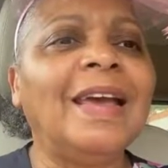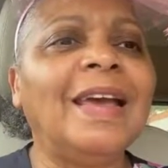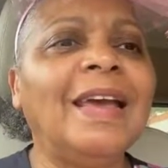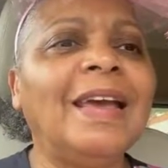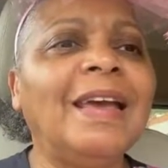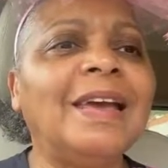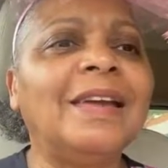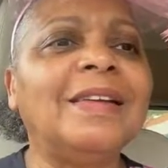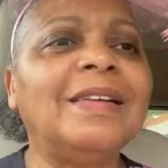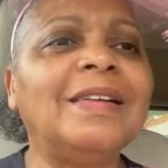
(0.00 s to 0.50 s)

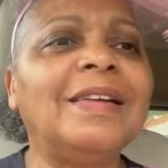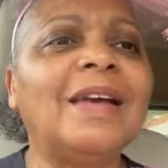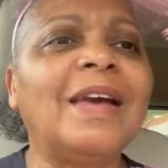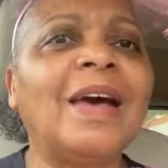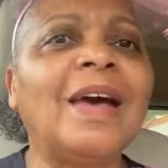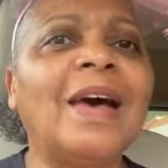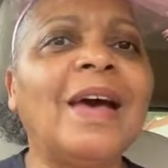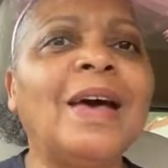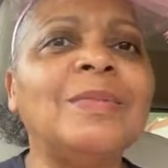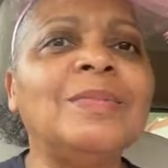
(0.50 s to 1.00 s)
And
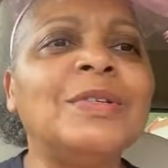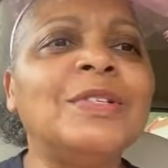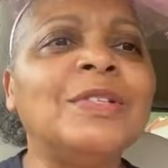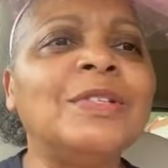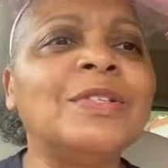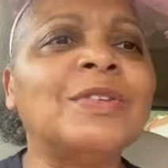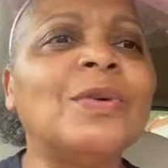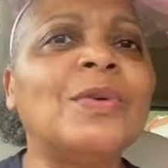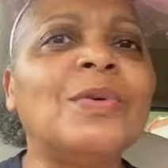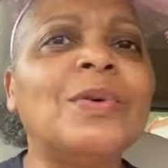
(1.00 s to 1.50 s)
I'm
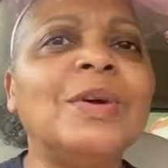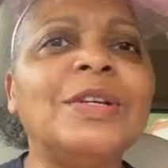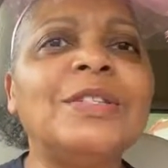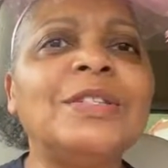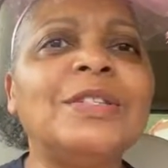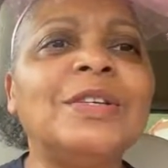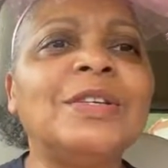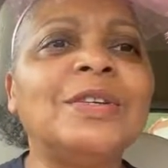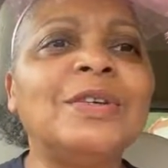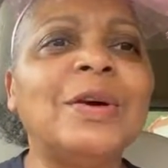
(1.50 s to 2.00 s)
just going
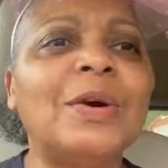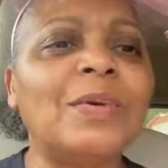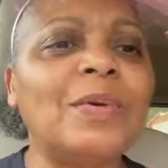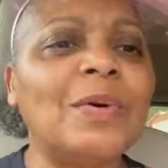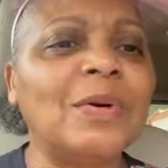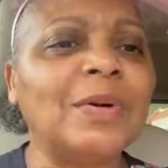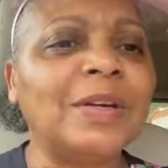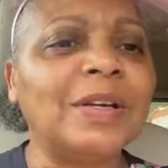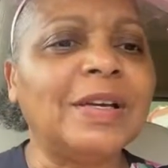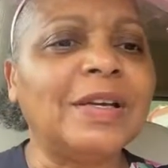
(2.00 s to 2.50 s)
to go
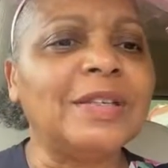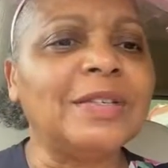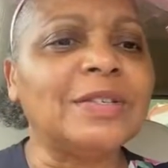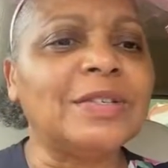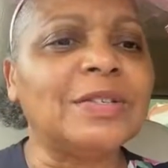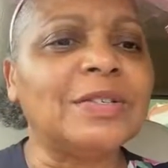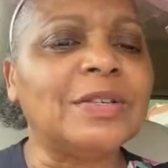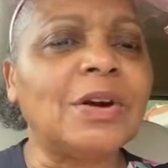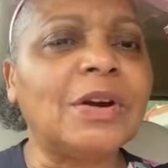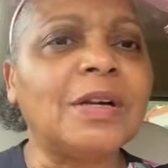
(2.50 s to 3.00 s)
on and get
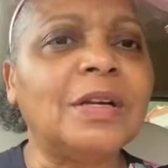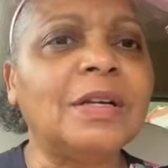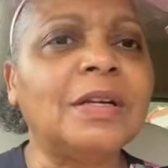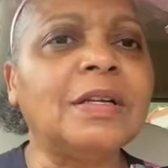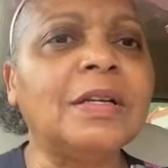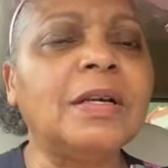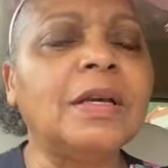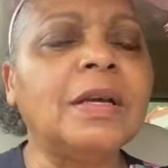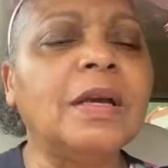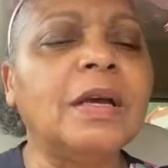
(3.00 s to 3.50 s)

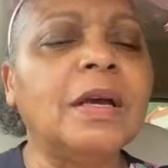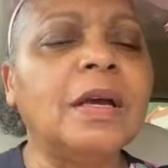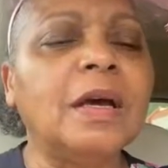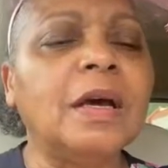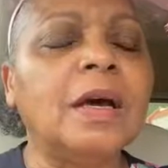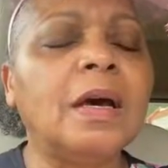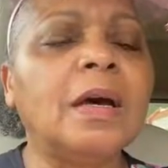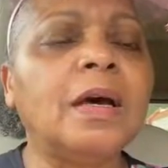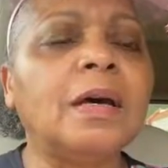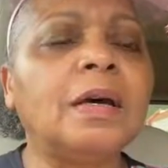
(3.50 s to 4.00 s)
started.
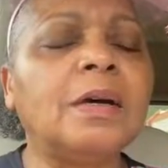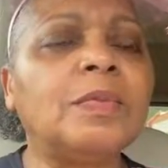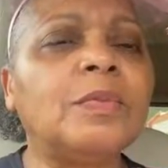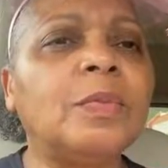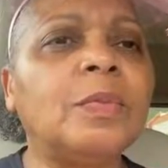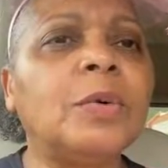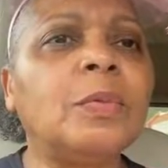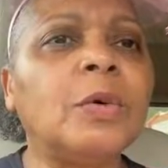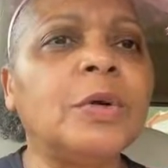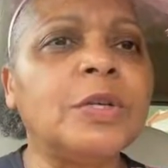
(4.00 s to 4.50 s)
Uh,
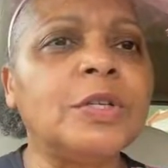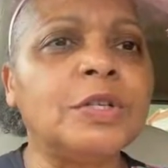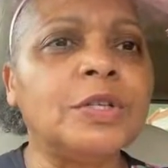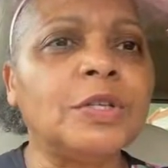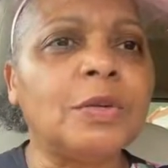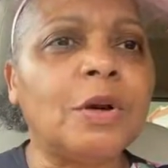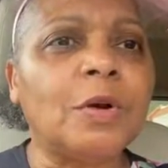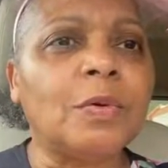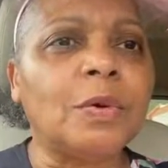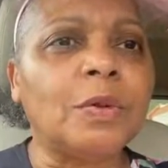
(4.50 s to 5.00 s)
we want to
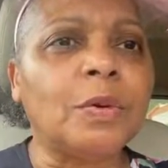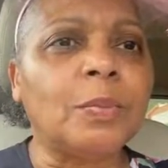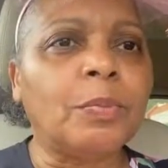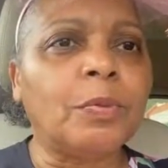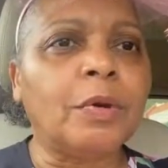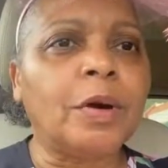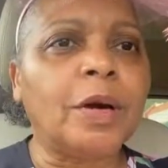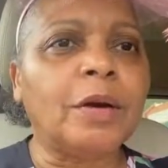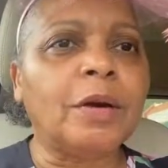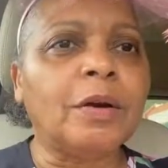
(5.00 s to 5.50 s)
start with a
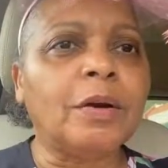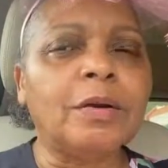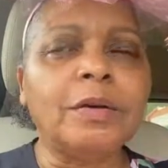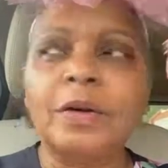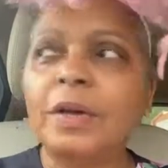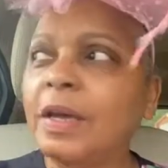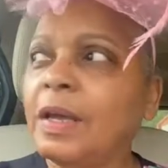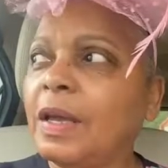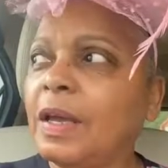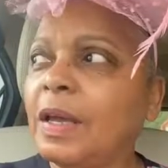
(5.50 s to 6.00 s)

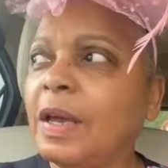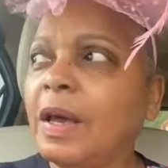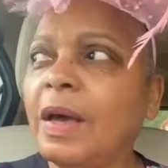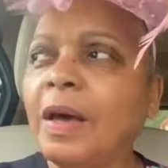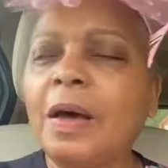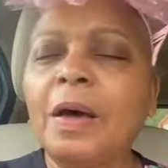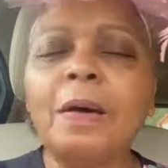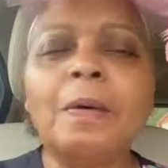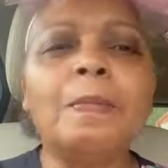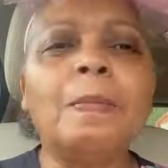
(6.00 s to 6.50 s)
prayer.
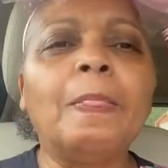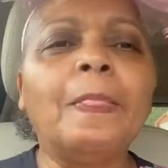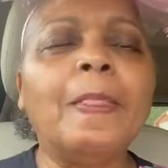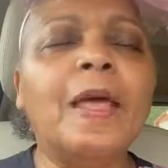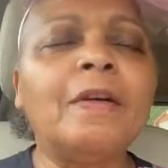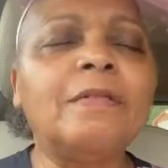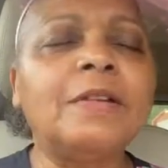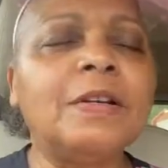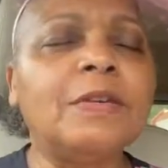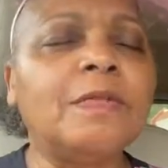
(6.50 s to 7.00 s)
Um,
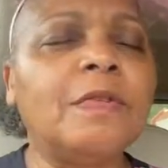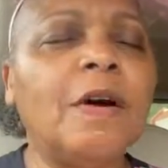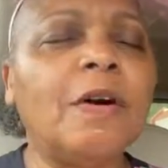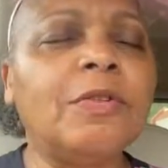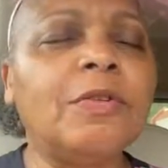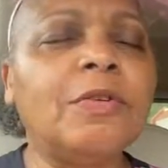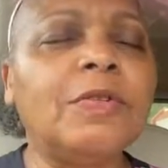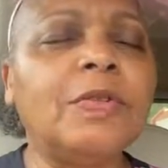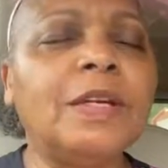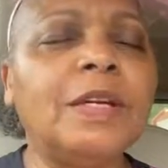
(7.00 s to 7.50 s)
Heavenly
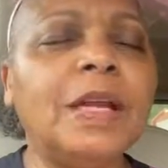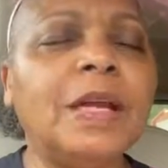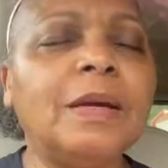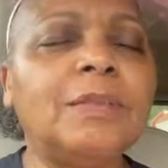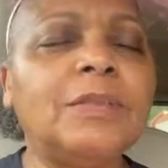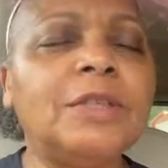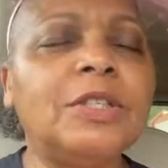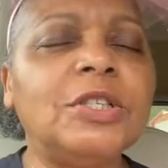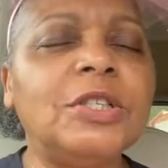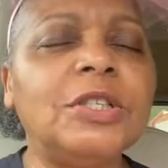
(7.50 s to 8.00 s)
Father, in the
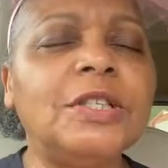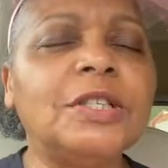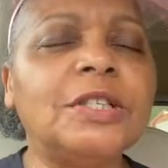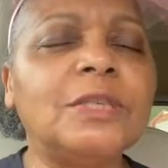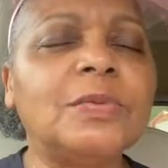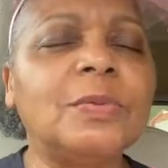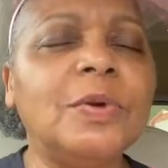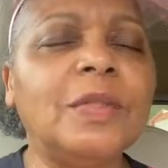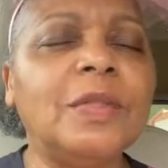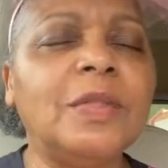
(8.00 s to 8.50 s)
name of
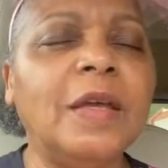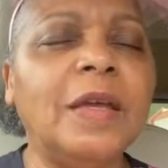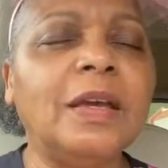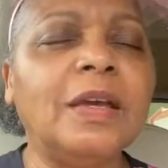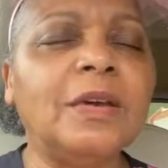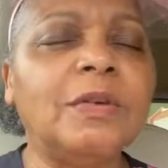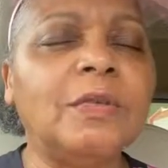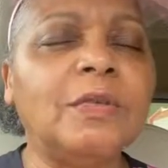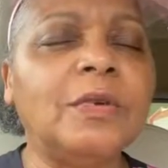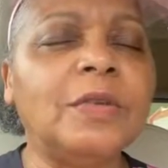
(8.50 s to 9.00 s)
Jesus, we
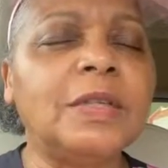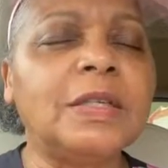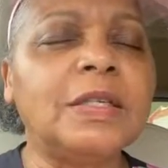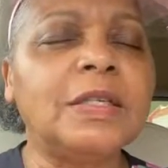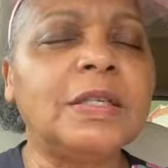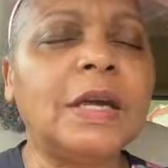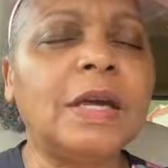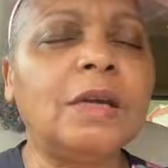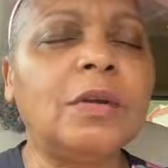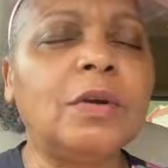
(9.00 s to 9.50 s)
thank you for
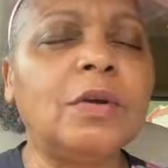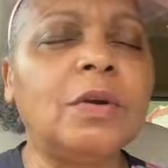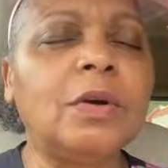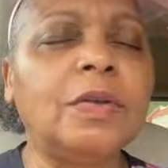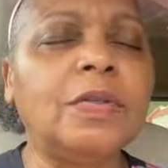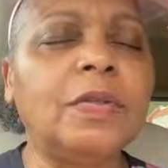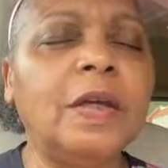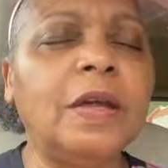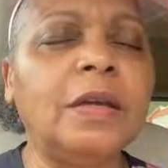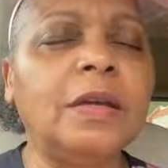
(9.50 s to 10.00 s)
this day,
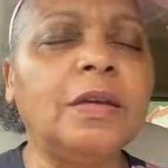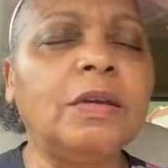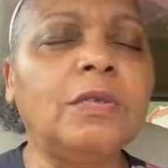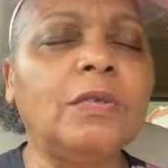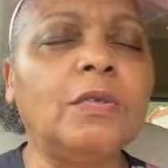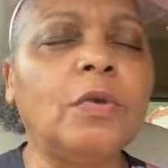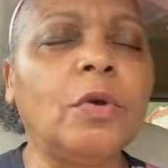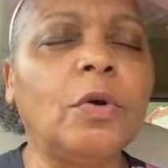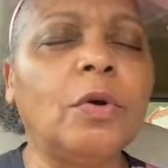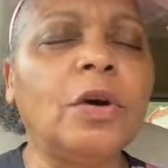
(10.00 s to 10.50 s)
Lord. Thank you
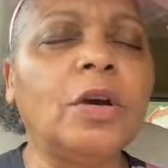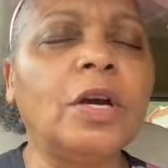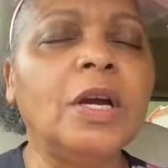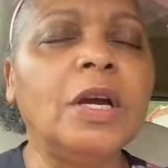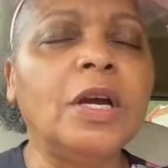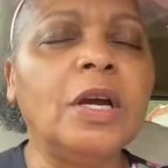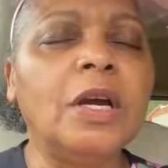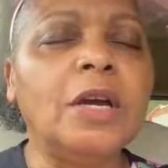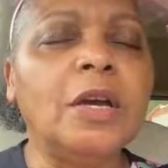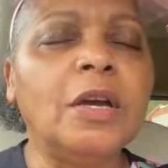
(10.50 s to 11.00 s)
for
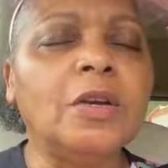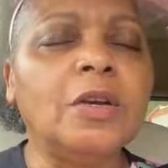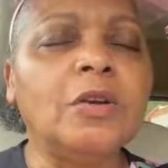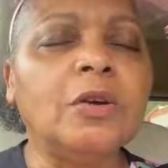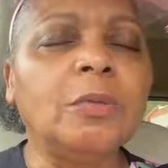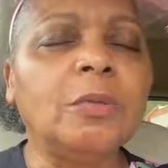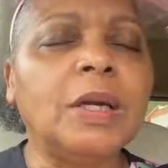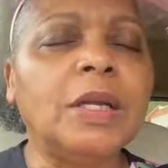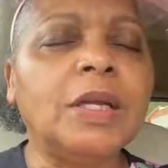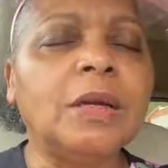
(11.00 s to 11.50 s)

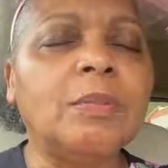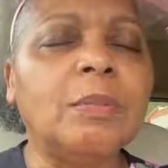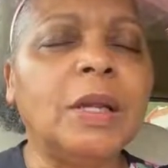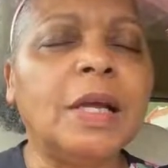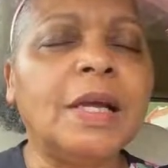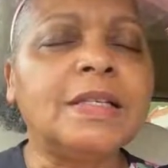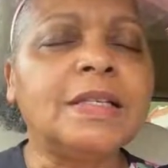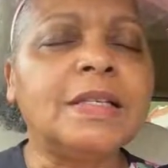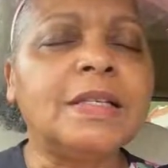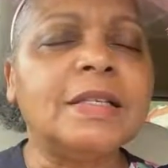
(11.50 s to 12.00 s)
your many
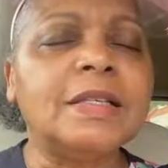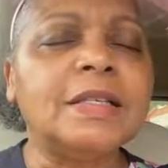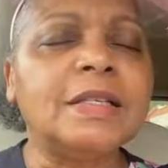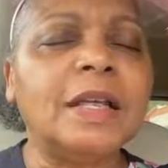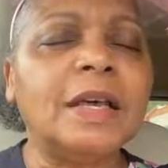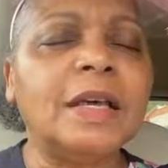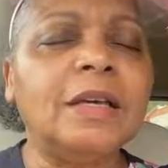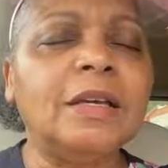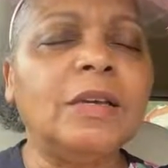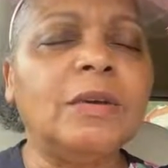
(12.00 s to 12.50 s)
blessings,
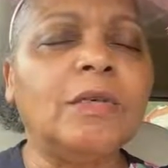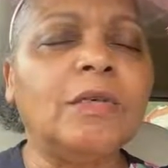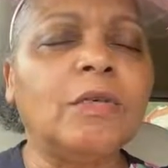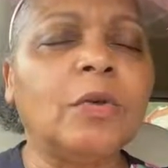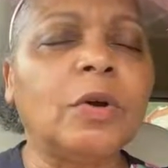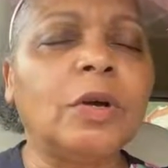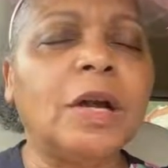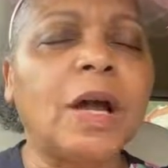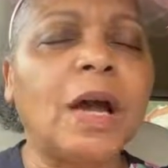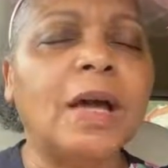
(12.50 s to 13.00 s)
thank you
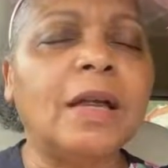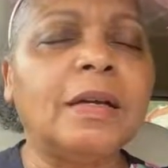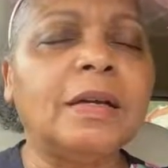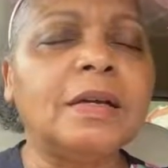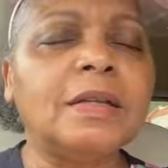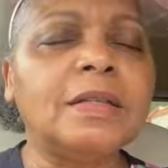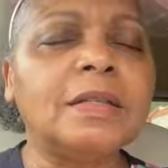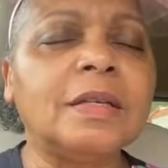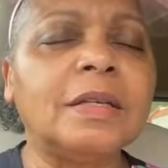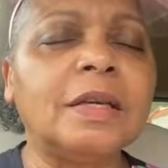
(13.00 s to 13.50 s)
for guiding
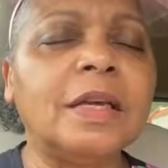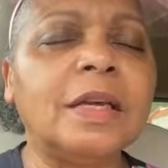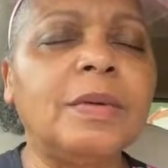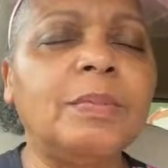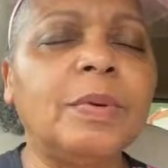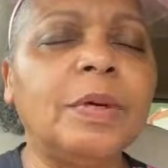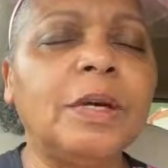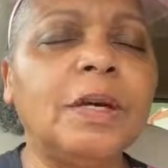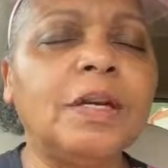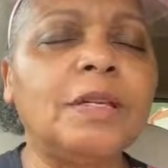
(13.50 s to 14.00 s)
us and
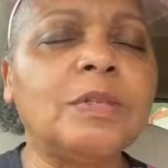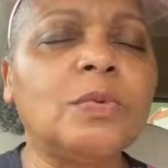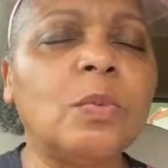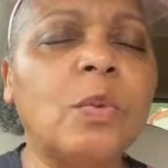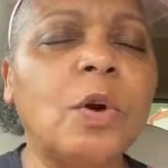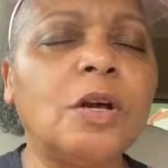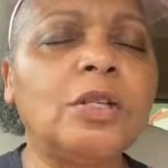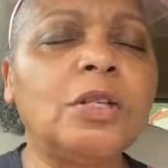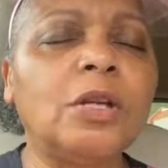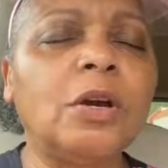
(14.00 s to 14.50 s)
keeping us,
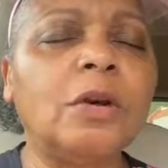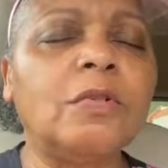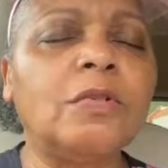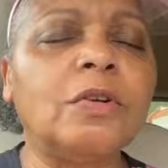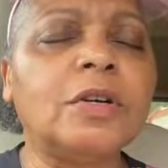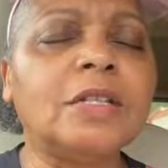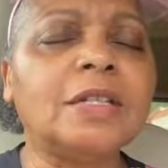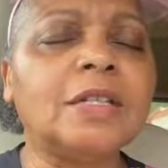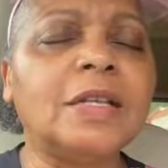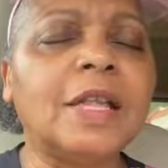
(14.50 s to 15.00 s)
watching
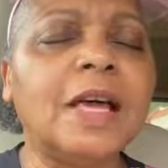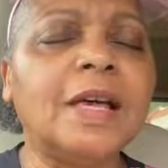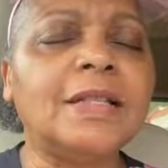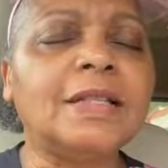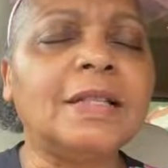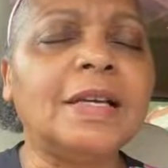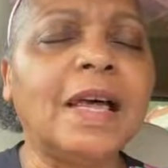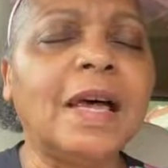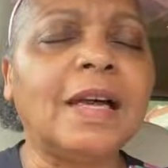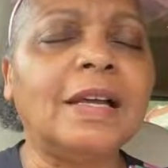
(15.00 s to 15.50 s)
over us
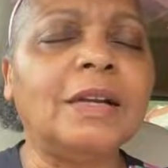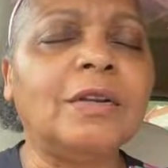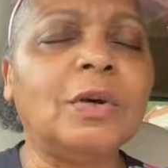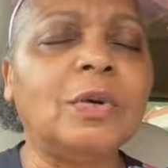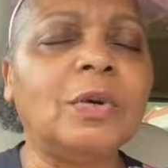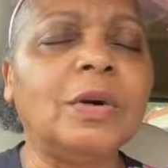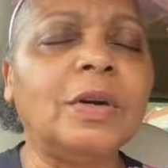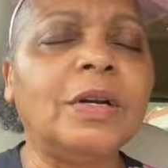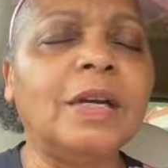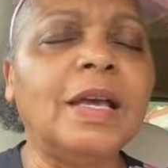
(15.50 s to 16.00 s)
last night,
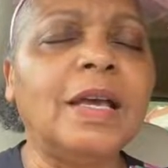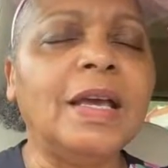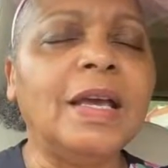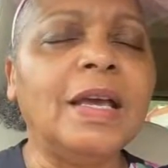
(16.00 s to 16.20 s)
Lord.